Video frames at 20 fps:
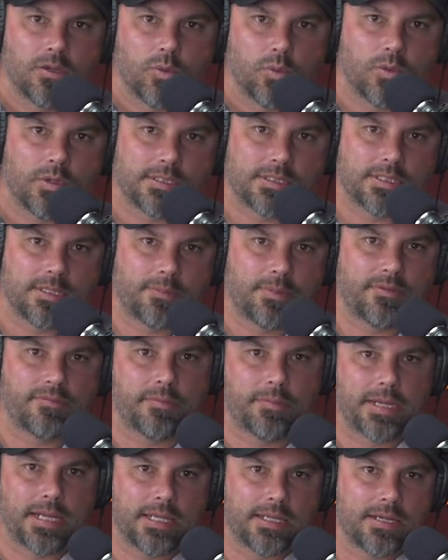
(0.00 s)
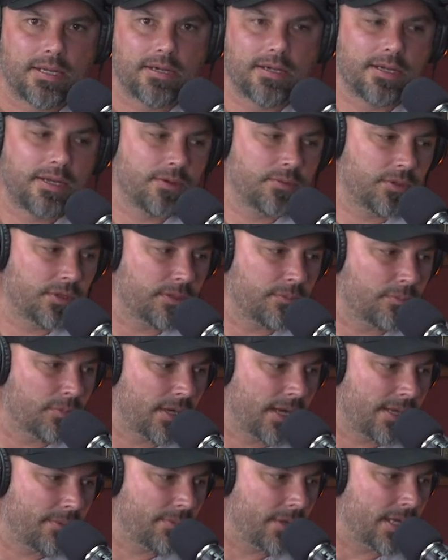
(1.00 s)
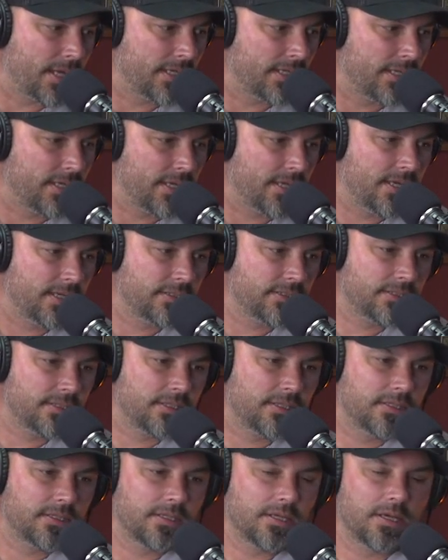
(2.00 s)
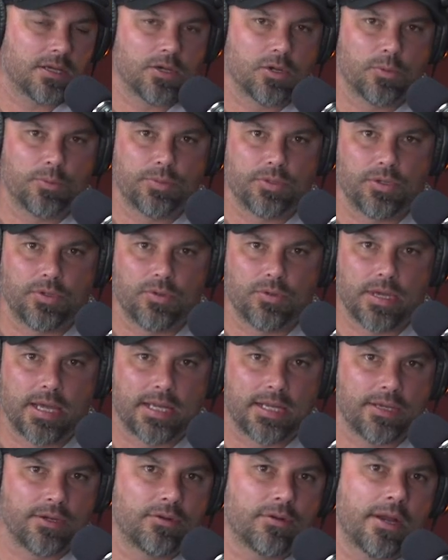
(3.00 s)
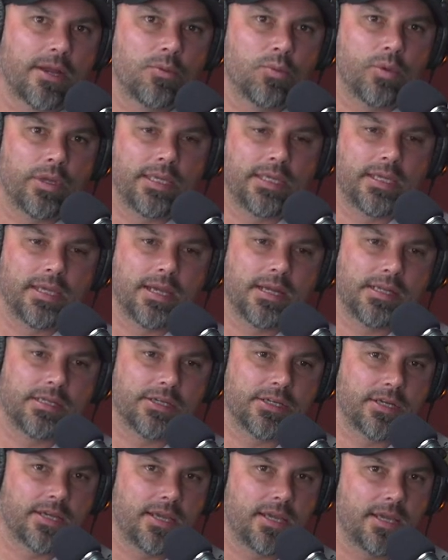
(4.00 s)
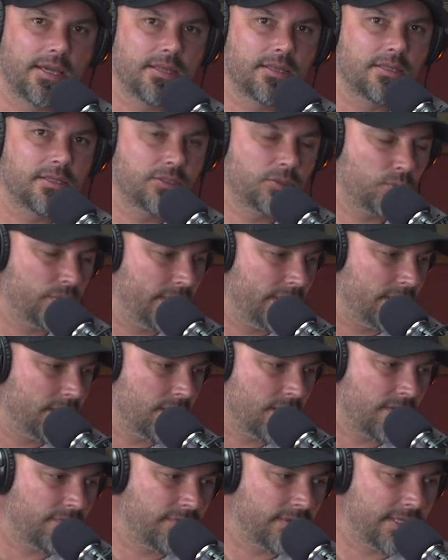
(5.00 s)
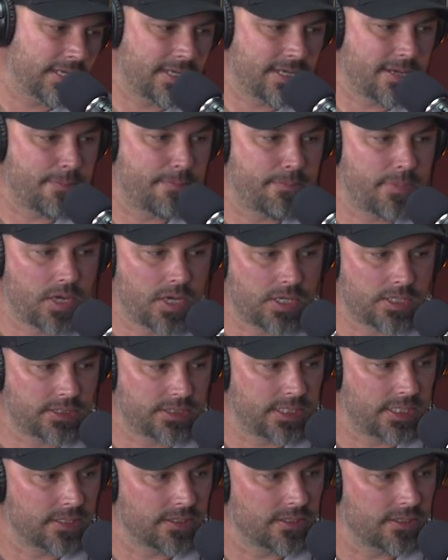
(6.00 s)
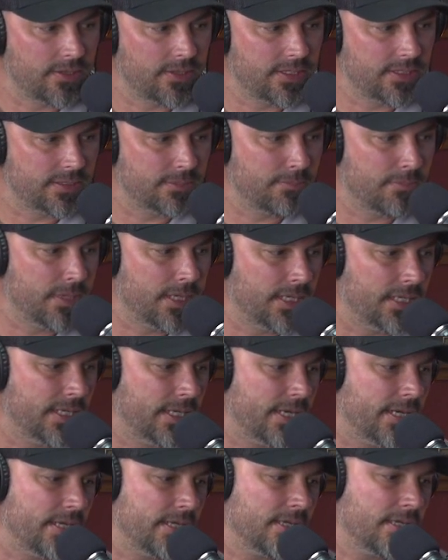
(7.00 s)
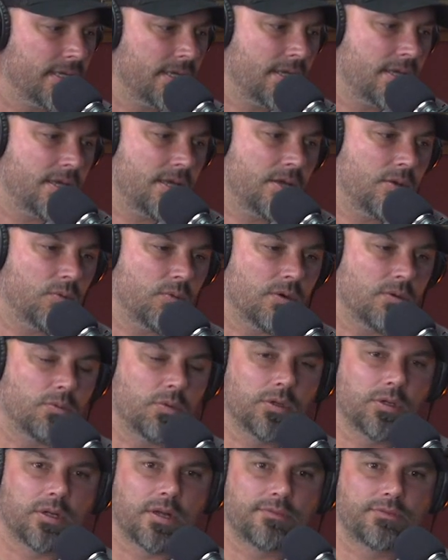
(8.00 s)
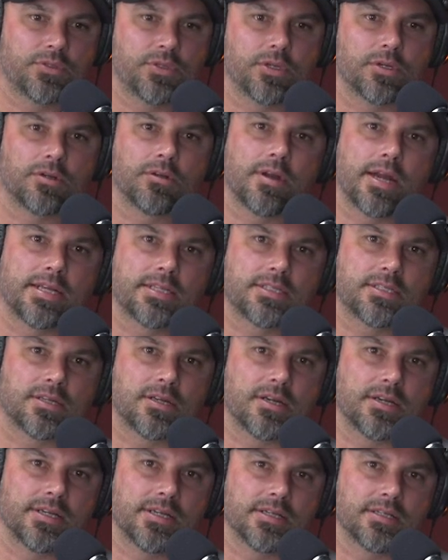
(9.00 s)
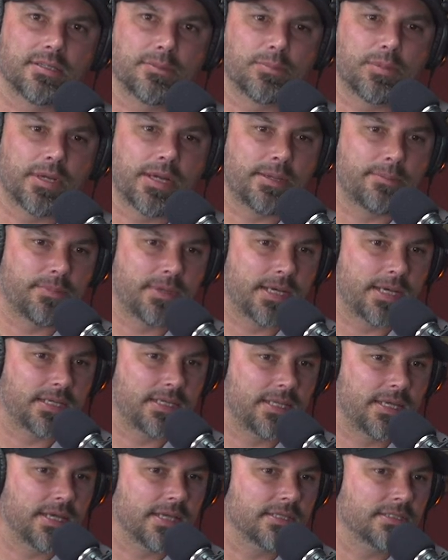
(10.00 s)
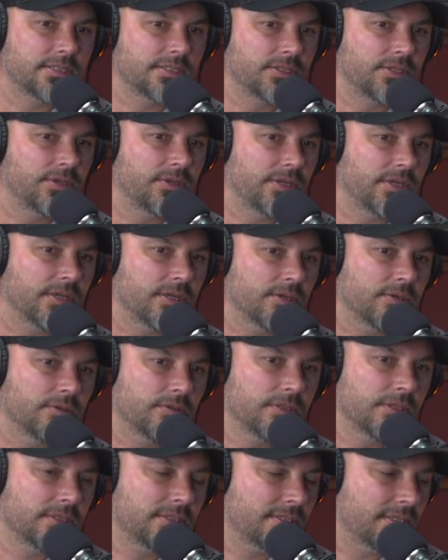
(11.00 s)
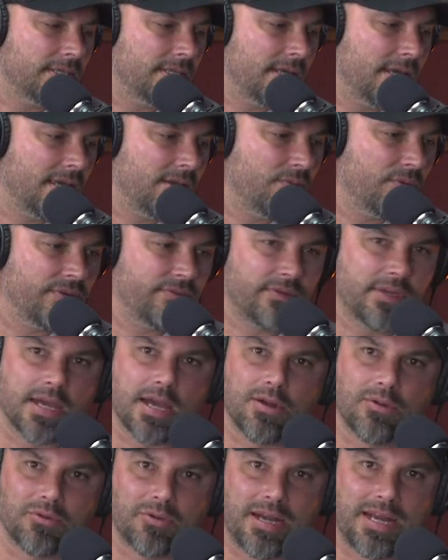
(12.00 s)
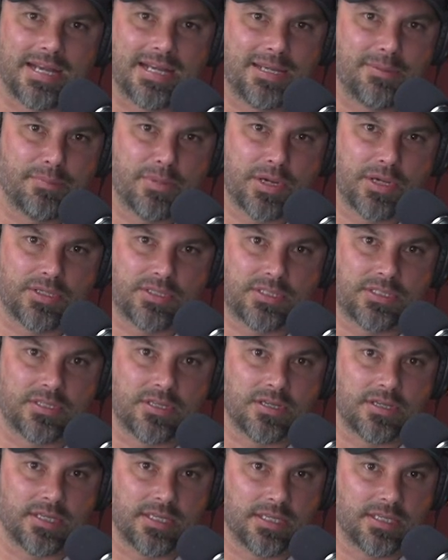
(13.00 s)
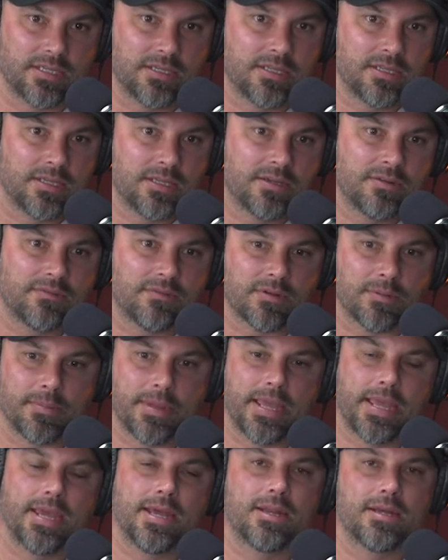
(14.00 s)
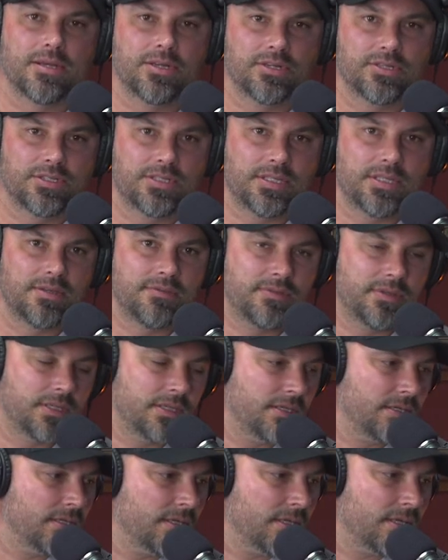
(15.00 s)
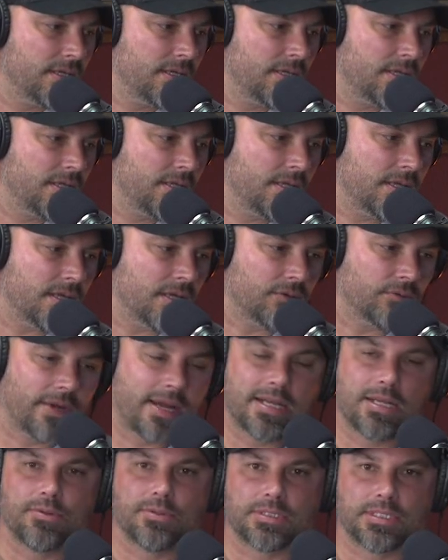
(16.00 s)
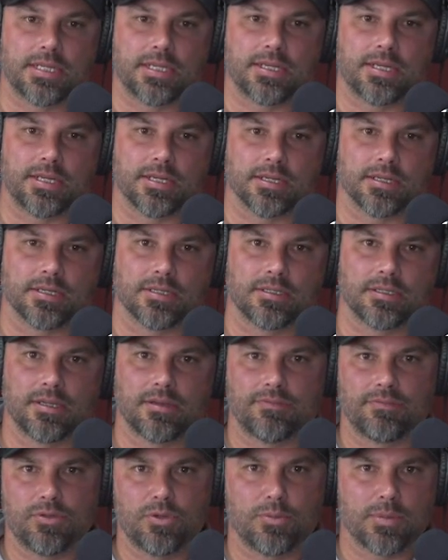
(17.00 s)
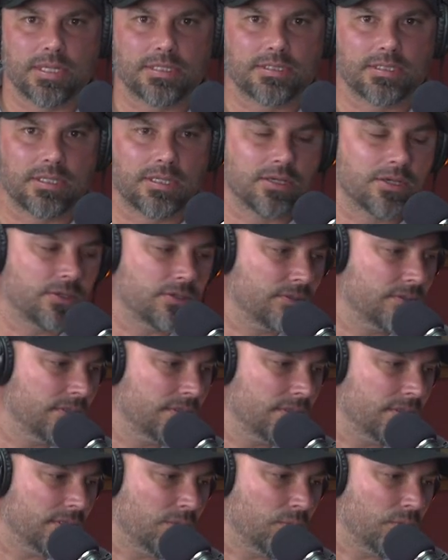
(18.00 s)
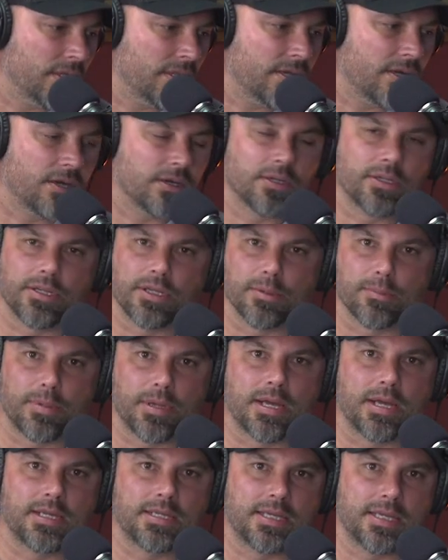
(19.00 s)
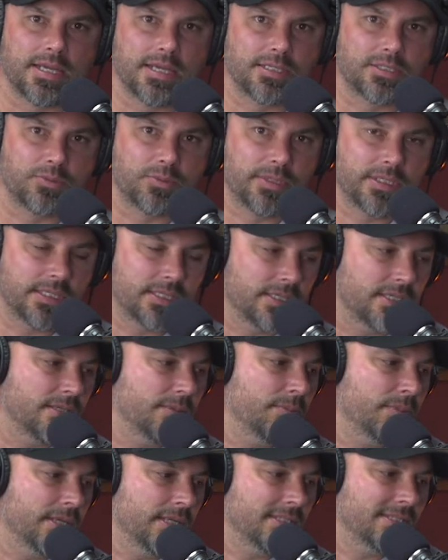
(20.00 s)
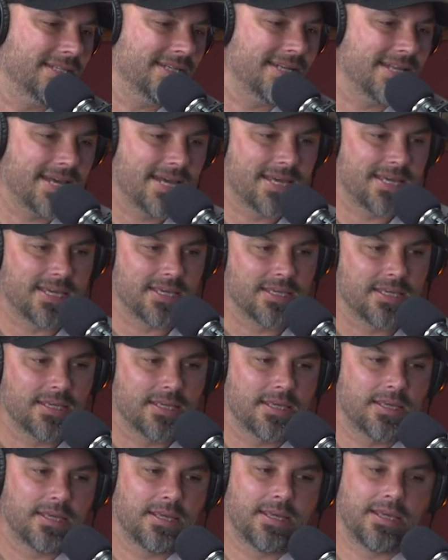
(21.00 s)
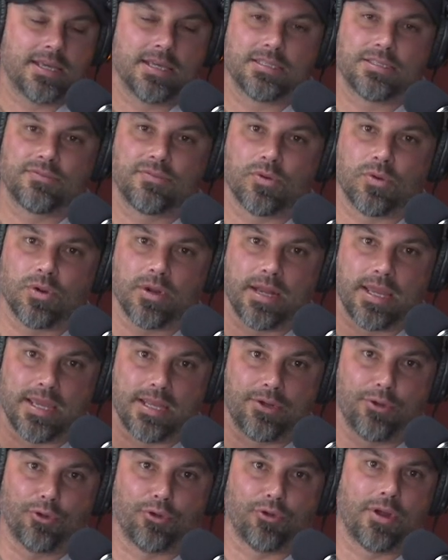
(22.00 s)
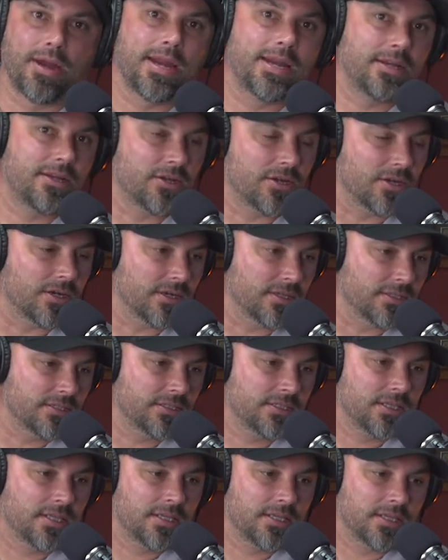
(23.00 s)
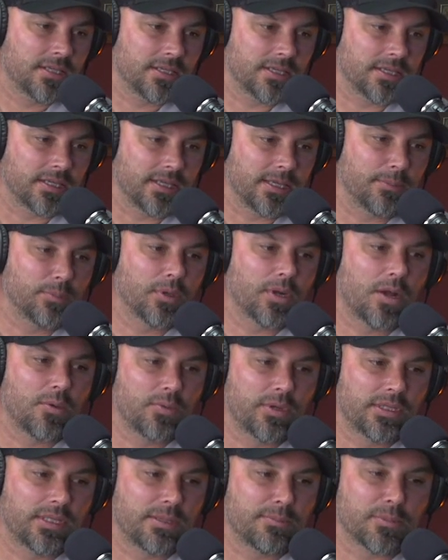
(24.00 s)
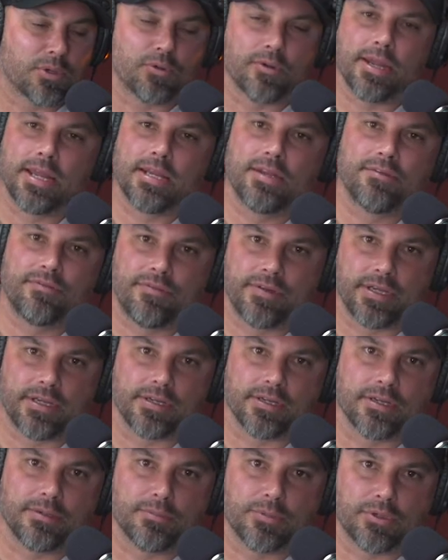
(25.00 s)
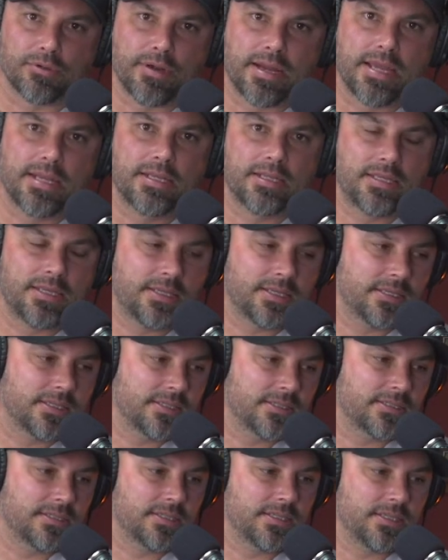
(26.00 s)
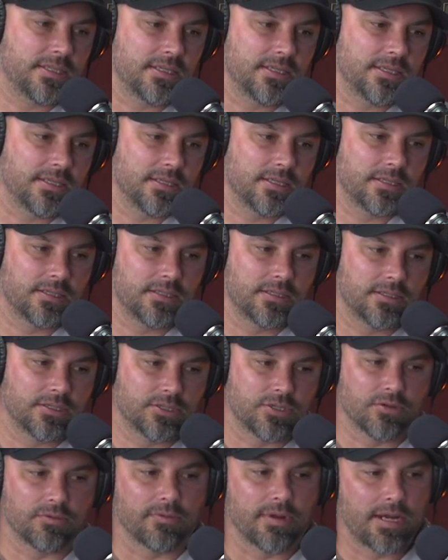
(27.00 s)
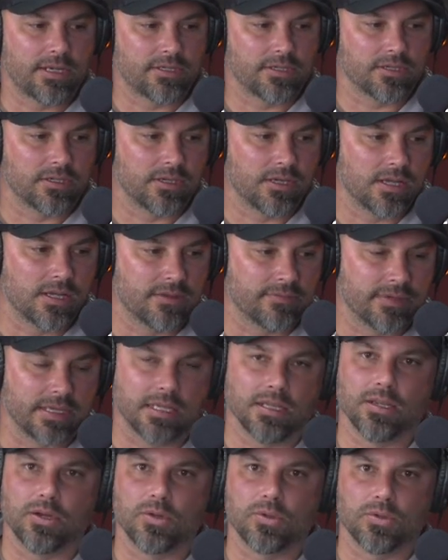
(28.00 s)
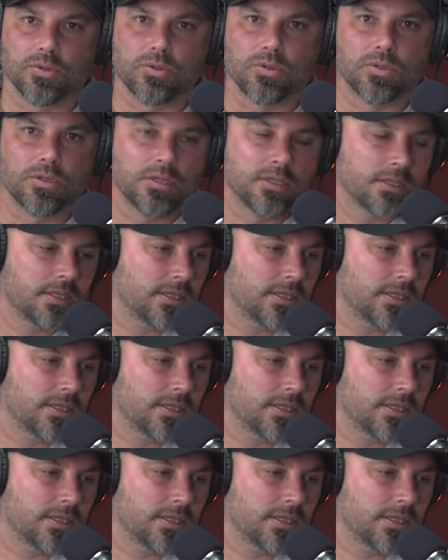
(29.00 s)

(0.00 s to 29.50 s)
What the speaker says: What's up, everybody? Derek here with the Break Podcast. I hope you had a great weekend and you're kicking this week off like a boss here on this Monday. Well, we're off to a great start here at the Break Podcast studio. Today we've got Randy Birdsong in from Headhunters TV. Randy was in here a few months ago on one of the earlier podcasts we did, but today it's for a great cause. He brought with him Miranda Fickert. Miranda is the director of a local